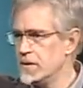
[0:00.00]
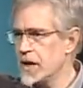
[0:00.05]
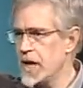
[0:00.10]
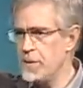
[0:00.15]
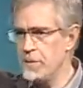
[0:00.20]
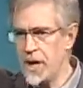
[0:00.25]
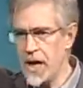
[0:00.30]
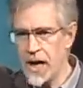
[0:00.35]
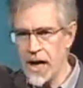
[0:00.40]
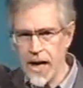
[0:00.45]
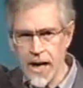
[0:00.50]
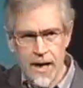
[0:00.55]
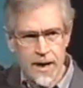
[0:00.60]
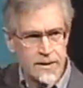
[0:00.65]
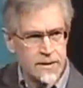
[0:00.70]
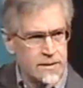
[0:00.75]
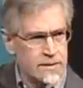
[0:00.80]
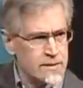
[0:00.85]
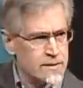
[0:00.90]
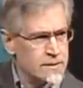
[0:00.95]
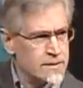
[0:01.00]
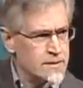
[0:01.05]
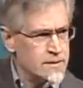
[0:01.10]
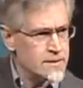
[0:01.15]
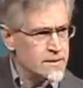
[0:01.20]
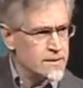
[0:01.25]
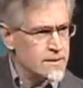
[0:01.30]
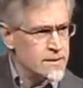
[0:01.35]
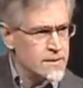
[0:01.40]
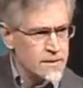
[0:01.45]
Come on.
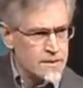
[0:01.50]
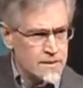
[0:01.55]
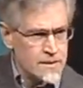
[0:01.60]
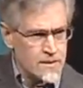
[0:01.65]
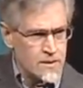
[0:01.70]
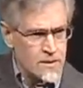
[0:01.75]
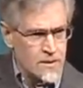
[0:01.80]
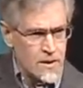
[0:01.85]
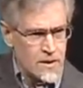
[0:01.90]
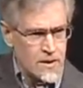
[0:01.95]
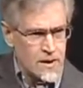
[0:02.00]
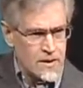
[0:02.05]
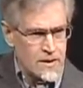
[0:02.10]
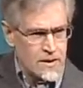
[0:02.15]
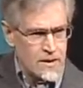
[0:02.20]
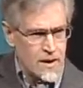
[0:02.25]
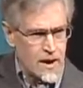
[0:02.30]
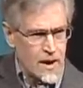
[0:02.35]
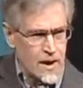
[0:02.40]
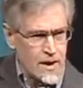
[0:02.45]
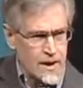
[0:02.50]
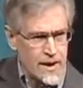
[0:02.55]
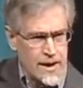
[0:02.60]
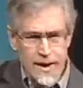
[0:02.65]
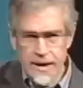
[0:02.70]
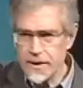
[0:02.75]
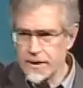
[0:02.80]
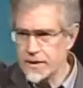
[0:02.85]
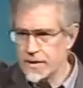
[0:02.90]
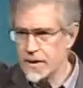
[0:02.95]
All
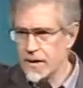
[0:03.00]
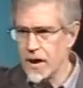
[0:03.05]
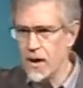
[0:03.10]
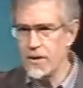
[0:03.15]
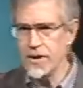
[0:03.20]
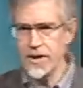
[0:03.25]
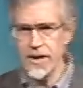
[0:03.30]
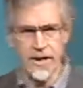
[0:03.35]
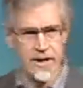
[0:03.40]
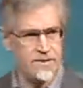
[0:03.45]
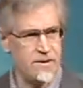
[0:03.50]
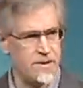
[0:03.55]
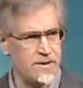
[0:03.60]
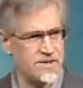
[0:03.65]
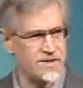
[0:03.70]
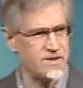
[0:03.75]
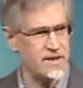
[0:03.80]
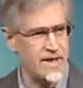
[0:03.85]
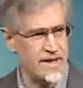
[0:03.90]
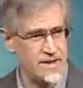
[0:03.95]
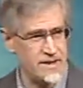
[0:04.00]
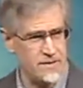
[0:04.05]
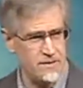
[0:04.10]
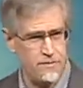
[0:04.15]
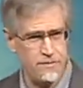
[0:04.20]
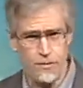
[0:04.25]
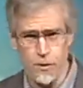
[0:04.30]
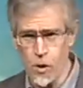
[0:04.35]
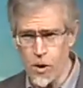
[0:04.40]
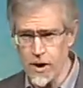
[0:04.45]
right. Okay, there's like
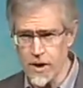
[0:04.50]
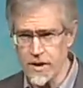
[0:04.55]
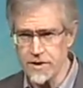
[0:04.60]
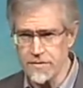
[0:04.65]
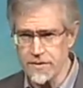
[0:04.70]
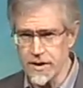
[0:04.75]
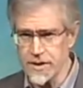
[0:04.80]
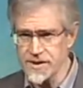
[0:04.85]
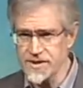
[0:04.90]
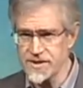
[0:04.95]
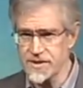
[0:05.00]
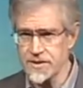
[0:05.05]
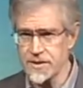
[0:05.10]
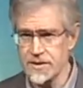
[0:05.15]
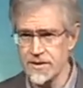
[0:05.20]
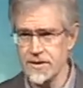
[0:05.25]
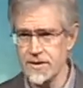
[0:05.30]
4 of us.